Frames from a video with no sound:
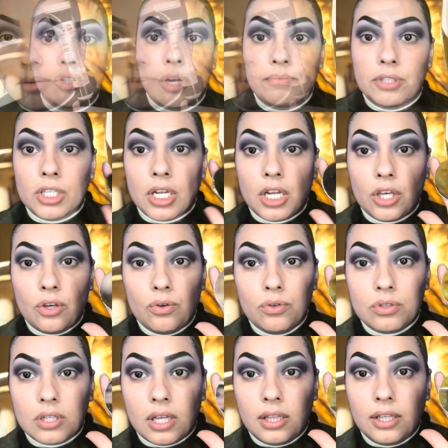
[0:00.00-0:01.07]
So I'm just gonna
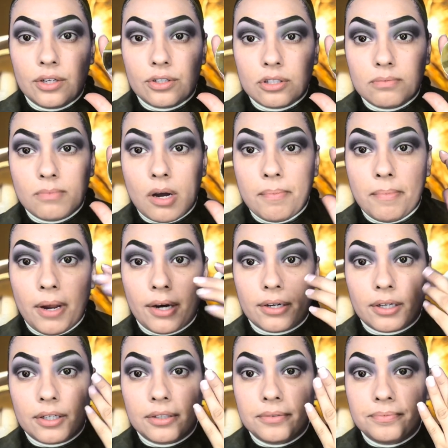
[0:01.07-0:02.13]
use a little small
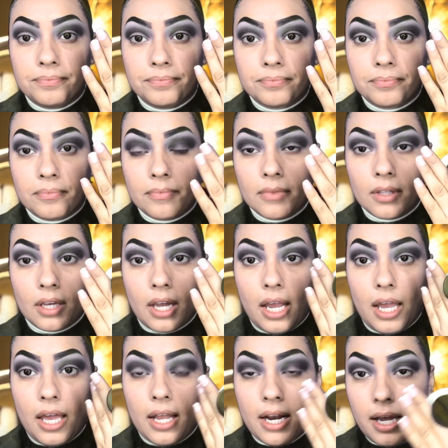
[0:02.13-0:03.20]
mirror,
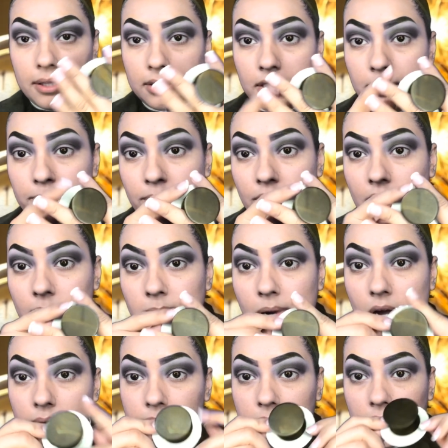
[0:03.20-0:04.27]
and I did put a
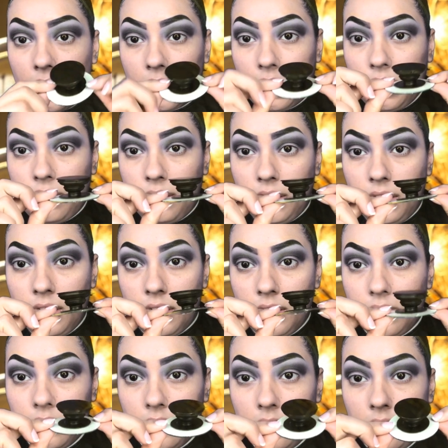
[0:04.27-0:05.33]
pop socket on it
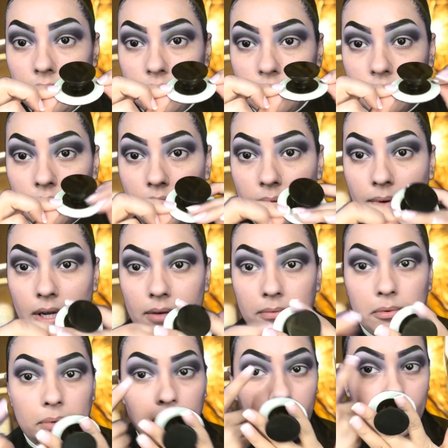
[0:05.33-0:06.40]
so that way it
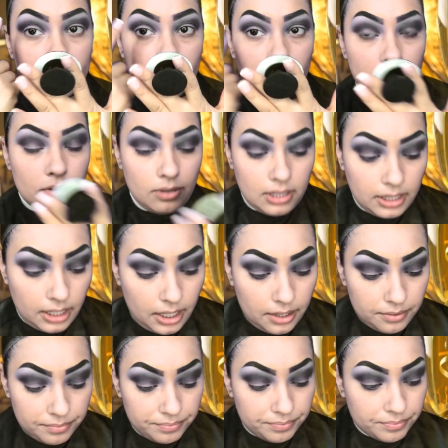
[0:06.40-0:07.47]
will be easy to
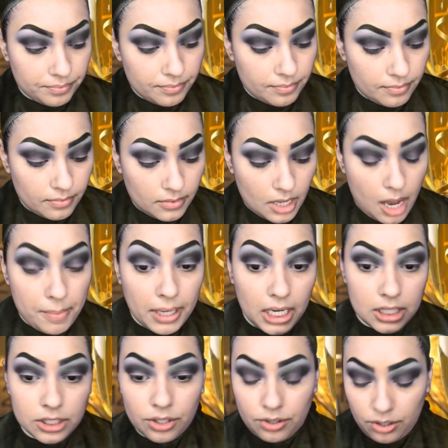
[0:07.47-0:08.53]
clean,
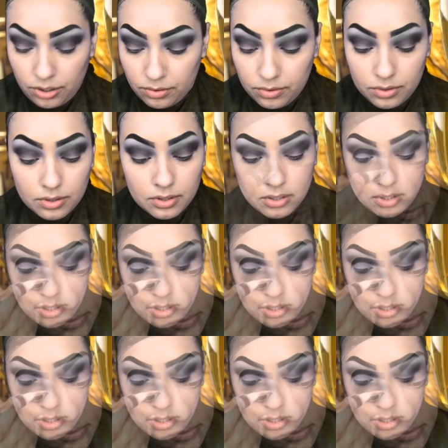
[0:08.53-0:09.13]
easy to use.